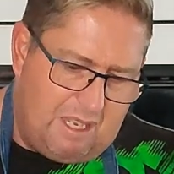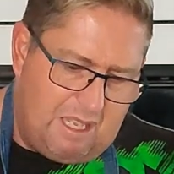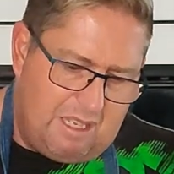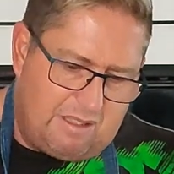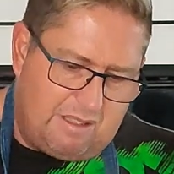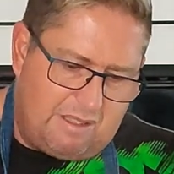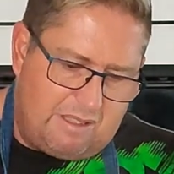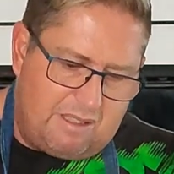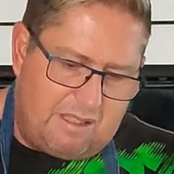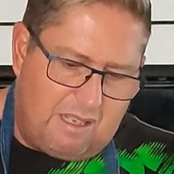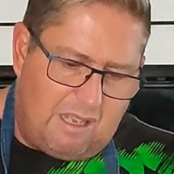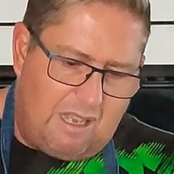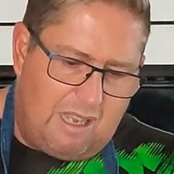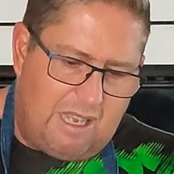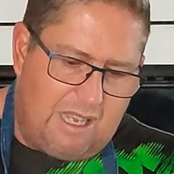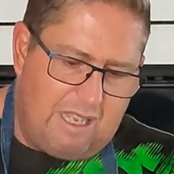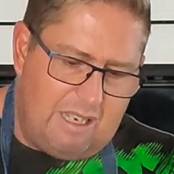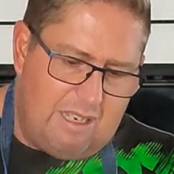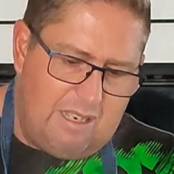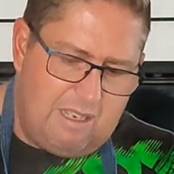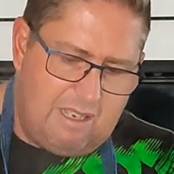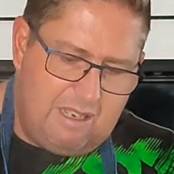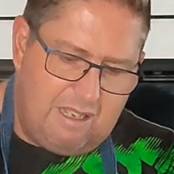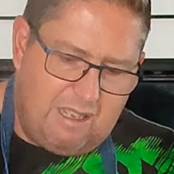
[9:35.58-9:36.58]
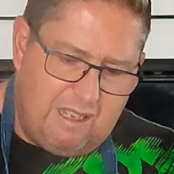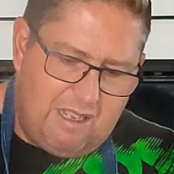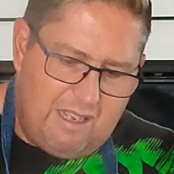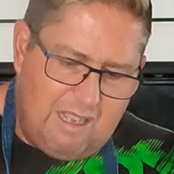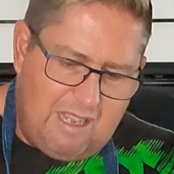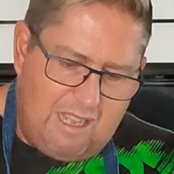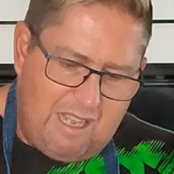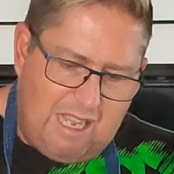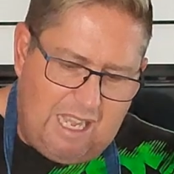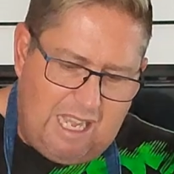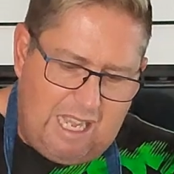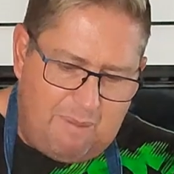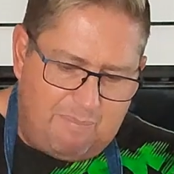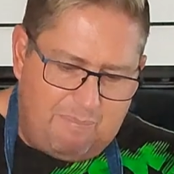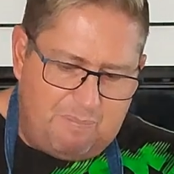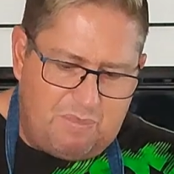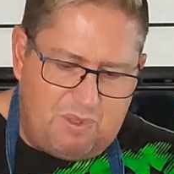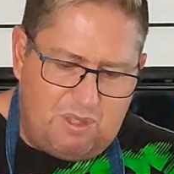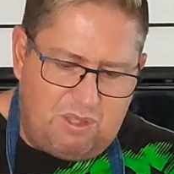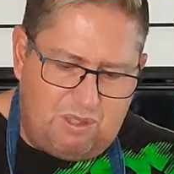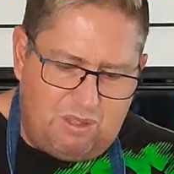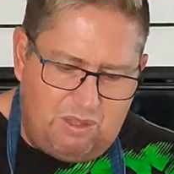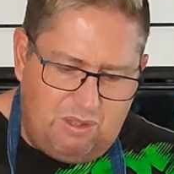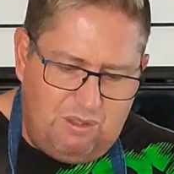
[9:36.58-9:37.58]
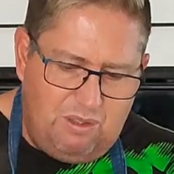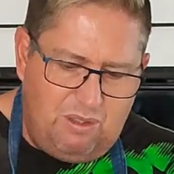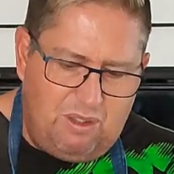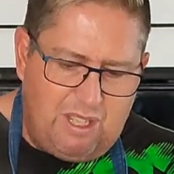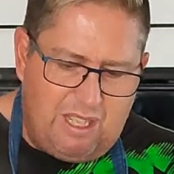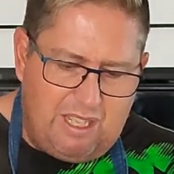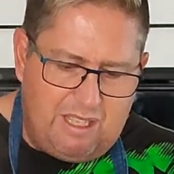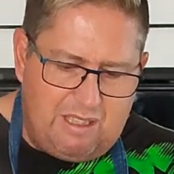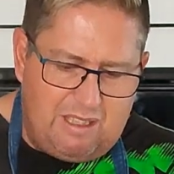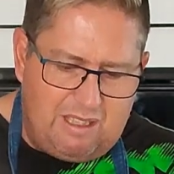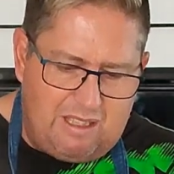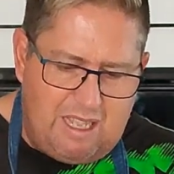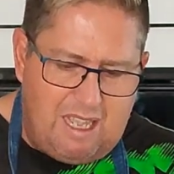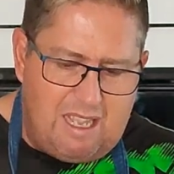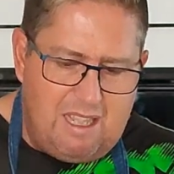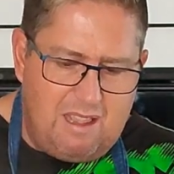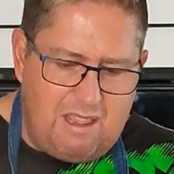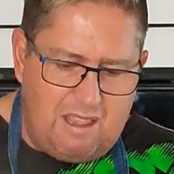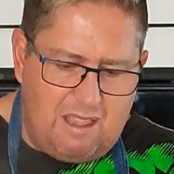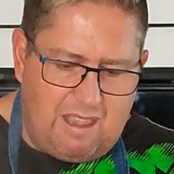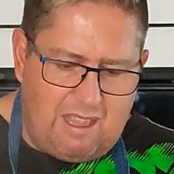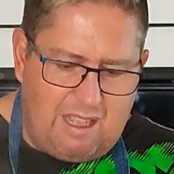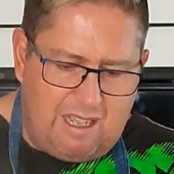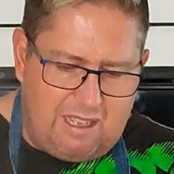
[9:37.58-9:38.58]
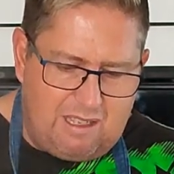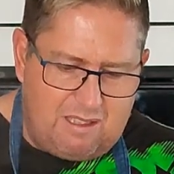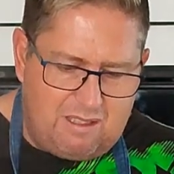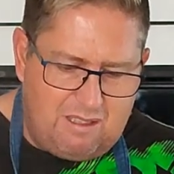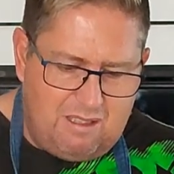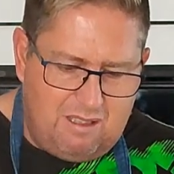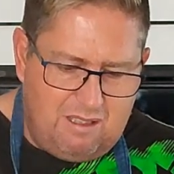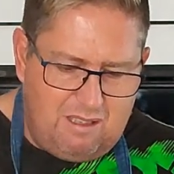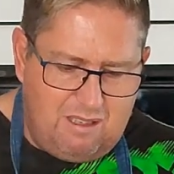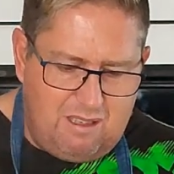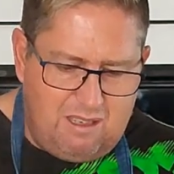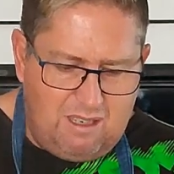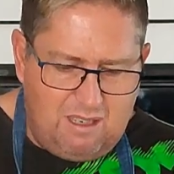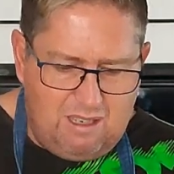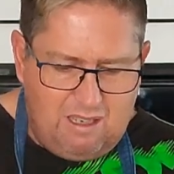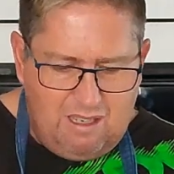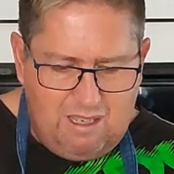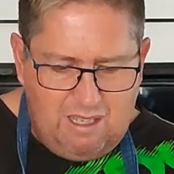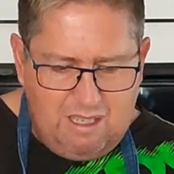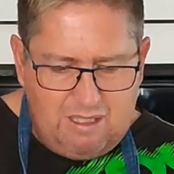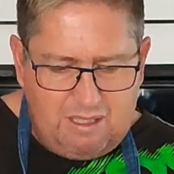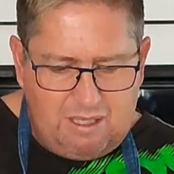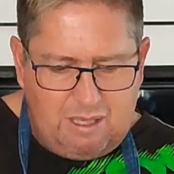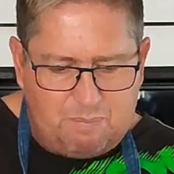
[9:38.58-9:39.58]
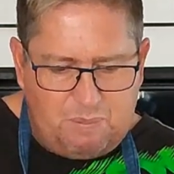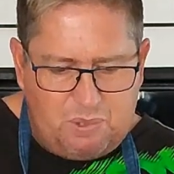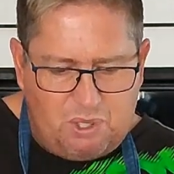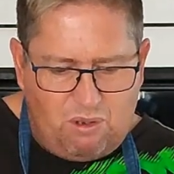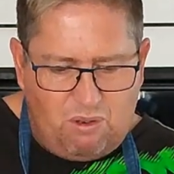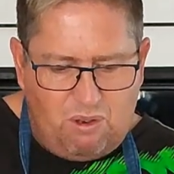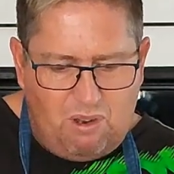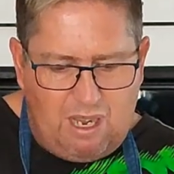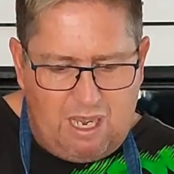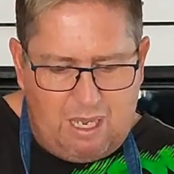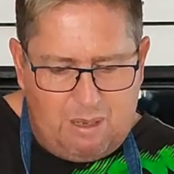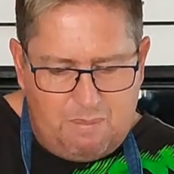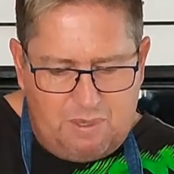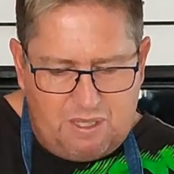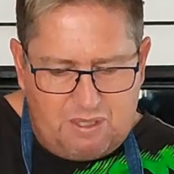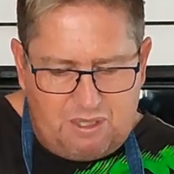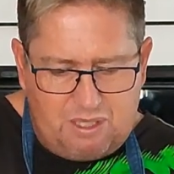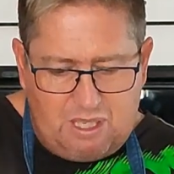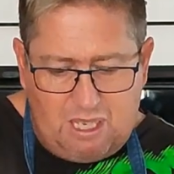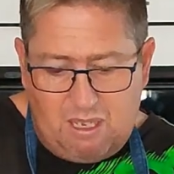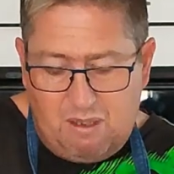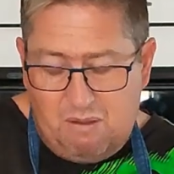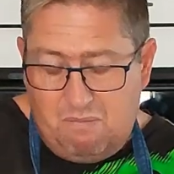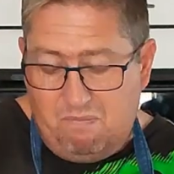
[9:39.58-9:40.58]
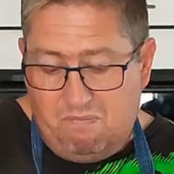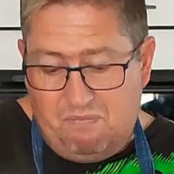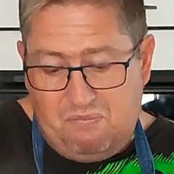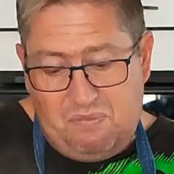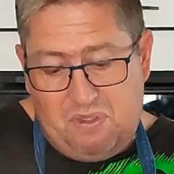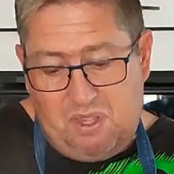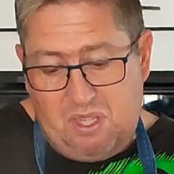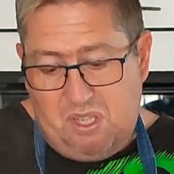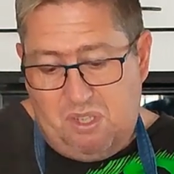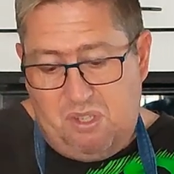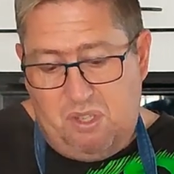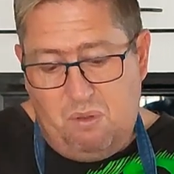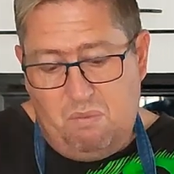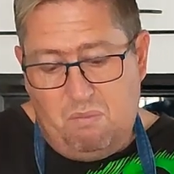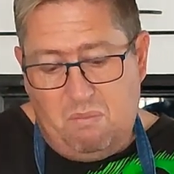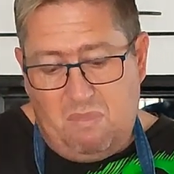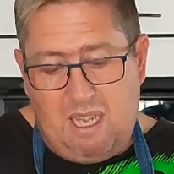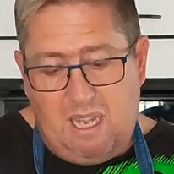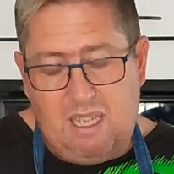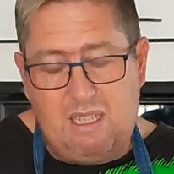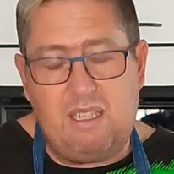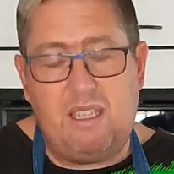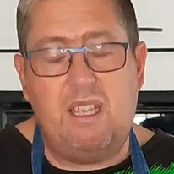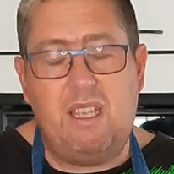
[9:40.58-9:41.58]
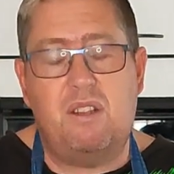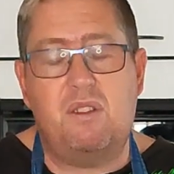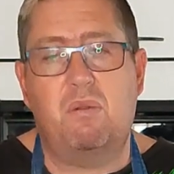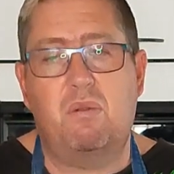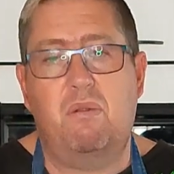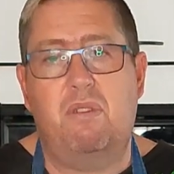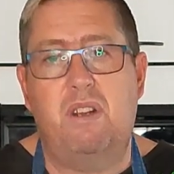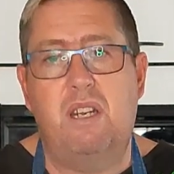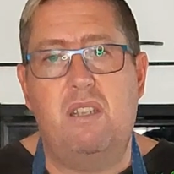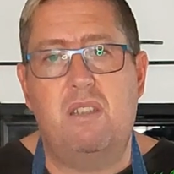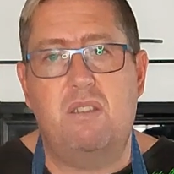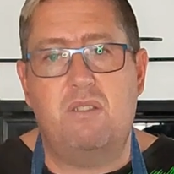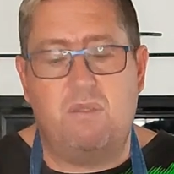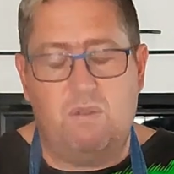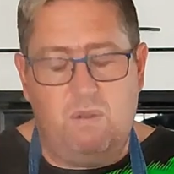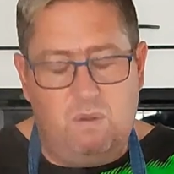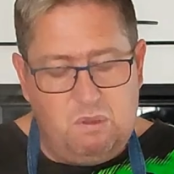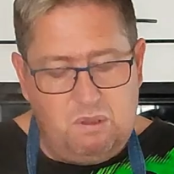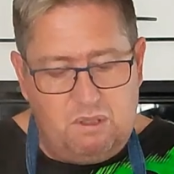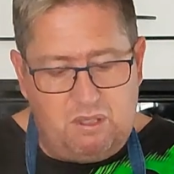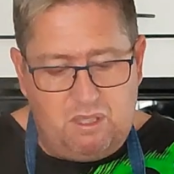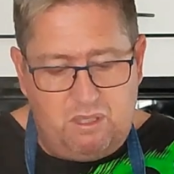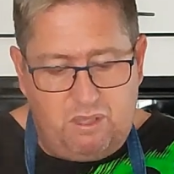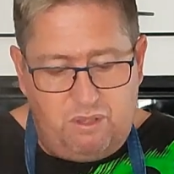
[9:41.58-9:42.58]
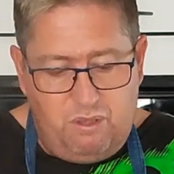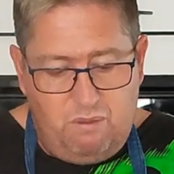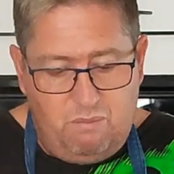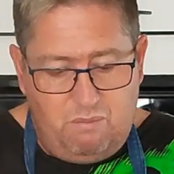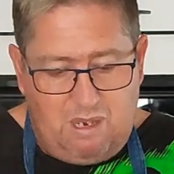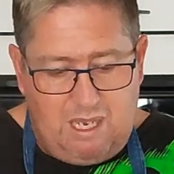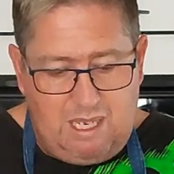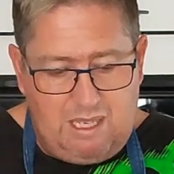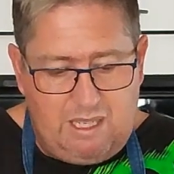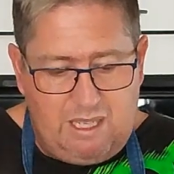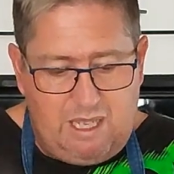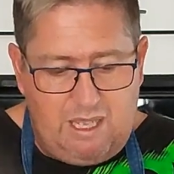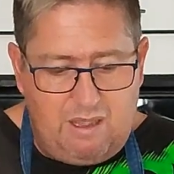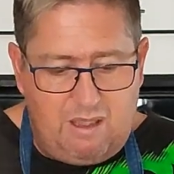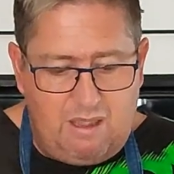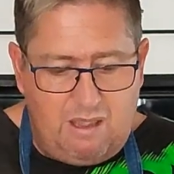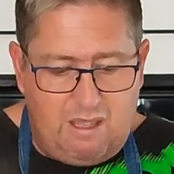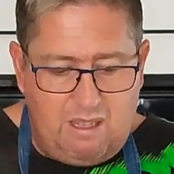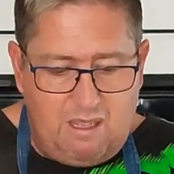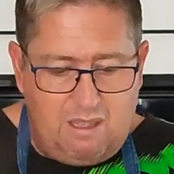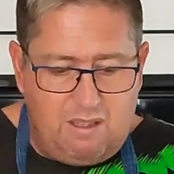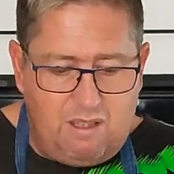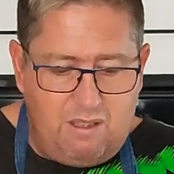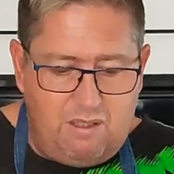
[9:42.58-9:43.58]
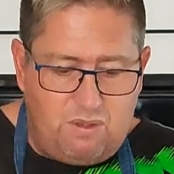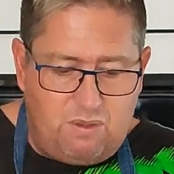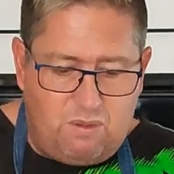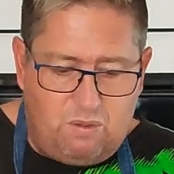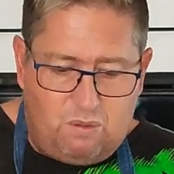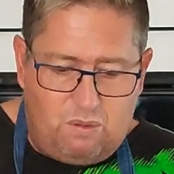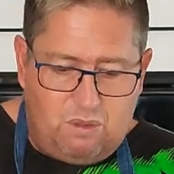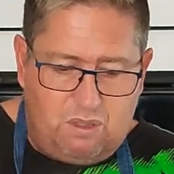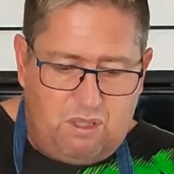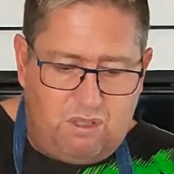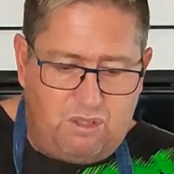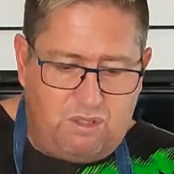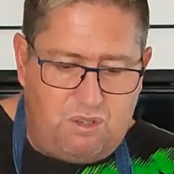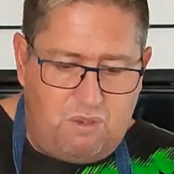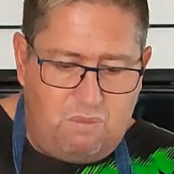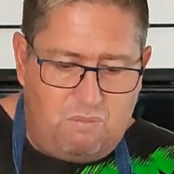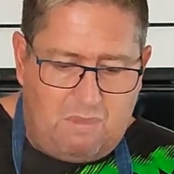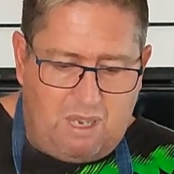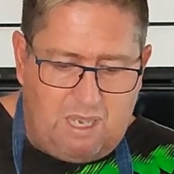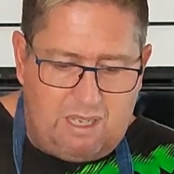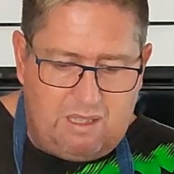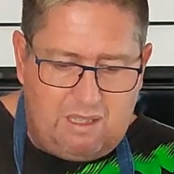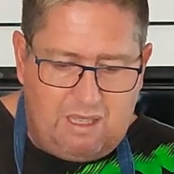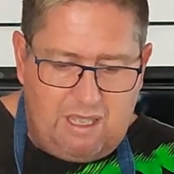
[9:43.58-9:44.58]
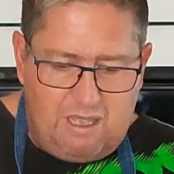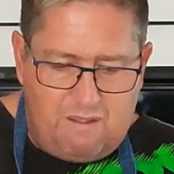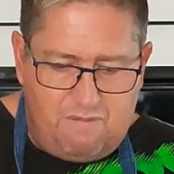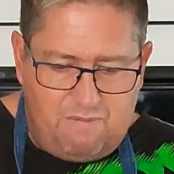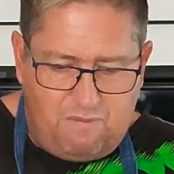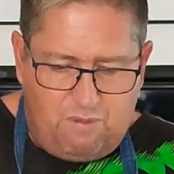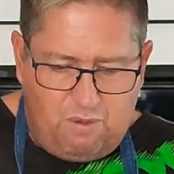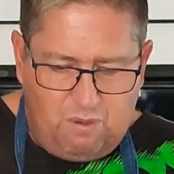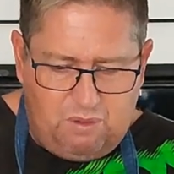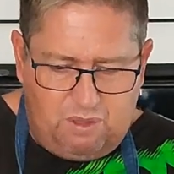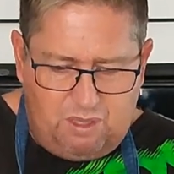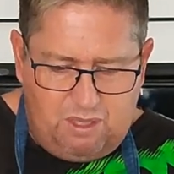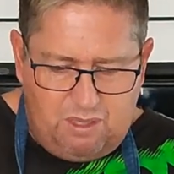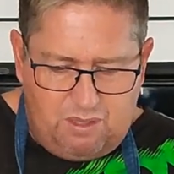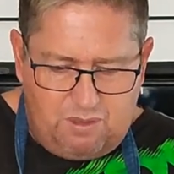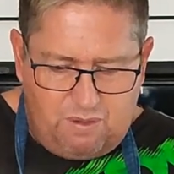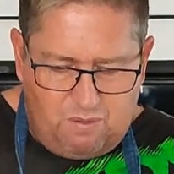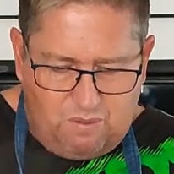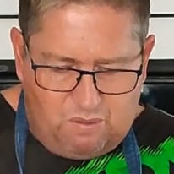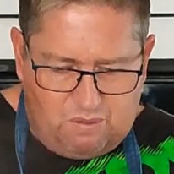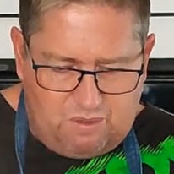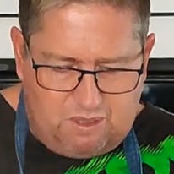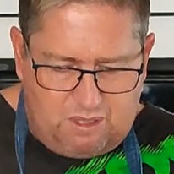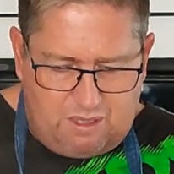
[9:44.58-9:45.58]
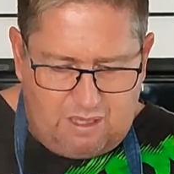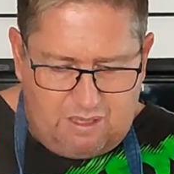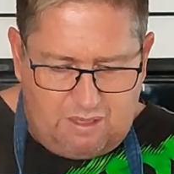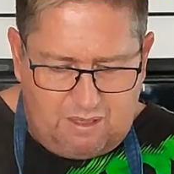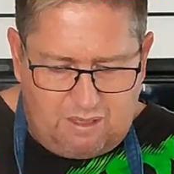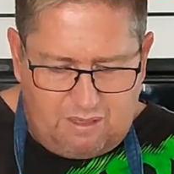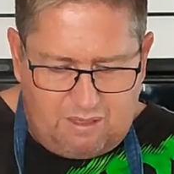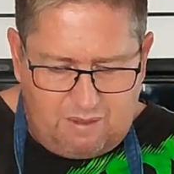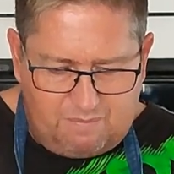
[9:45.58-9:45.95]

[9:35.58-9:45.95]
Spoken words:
aside up to the 10,000 subscribers. So you might get 20 sauces, you might get 30 sauces, you might get 40 sauces.